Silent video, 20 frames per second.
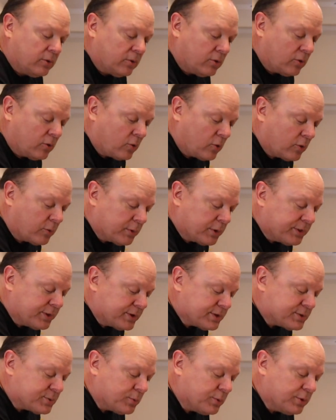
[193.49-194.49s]
Or with
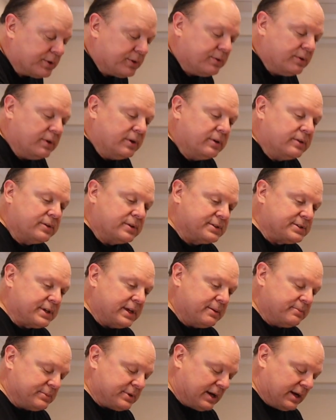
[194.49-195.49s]
this one, the
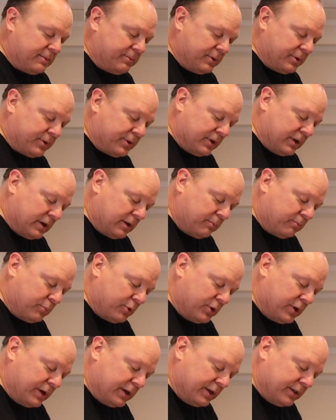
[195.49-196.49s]
same type of thing,
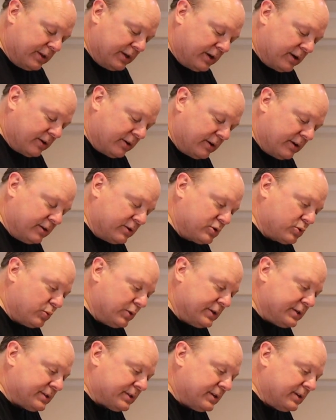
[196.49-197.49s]
put it in there and
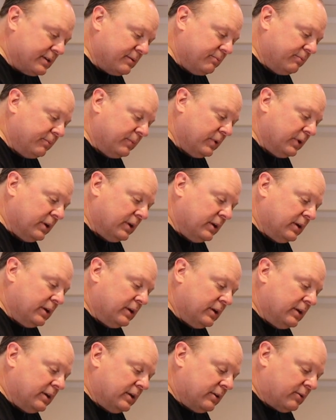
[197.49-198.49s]
twist it,
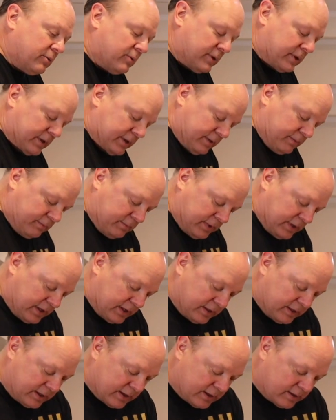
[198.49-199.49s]
right?
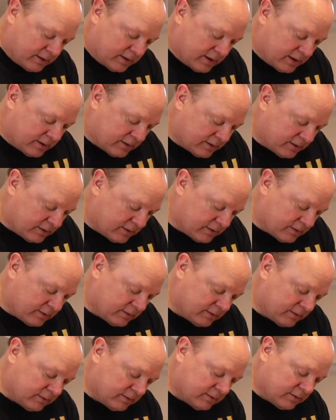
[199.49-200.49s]
And then
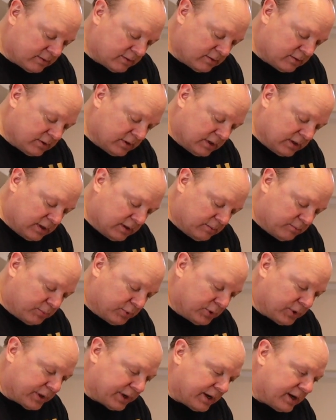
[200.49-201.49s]

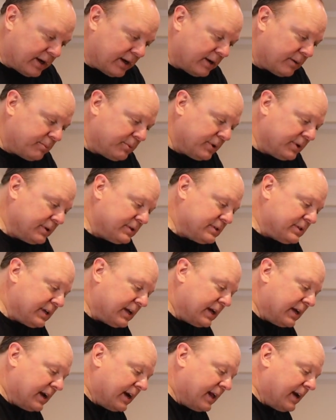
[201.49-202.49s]
pull it up to
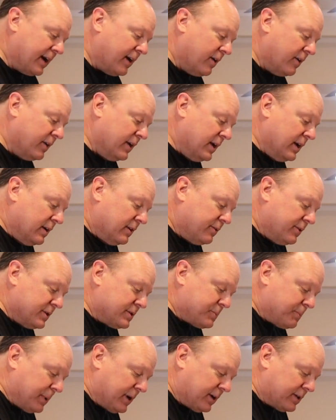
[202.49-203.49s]
get it out. This
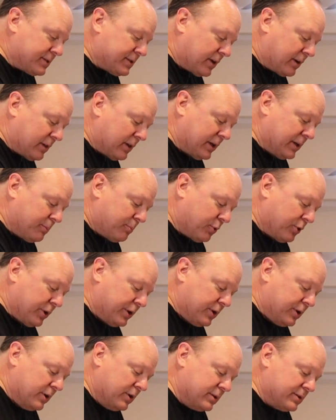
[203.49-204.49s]
box I cleaned
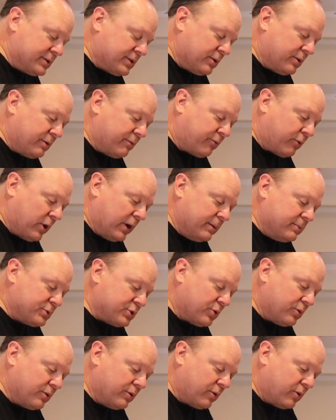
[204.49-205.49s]
pretty good, so the frames
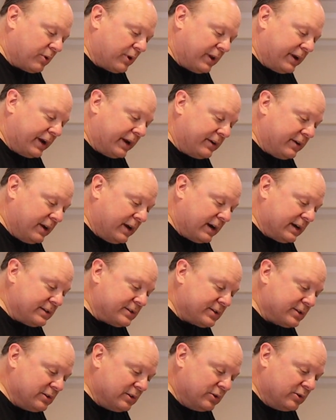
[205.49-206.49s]
are
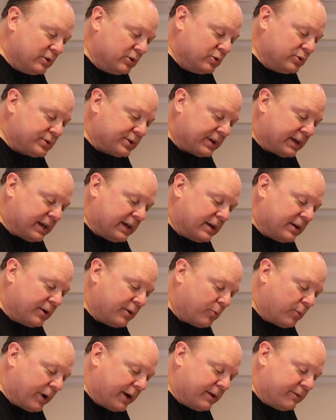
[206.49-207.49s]
nice and loose again
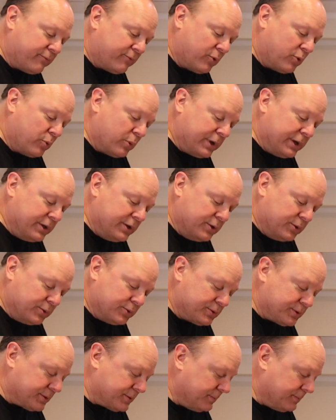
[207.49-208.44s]
and ready for reuse.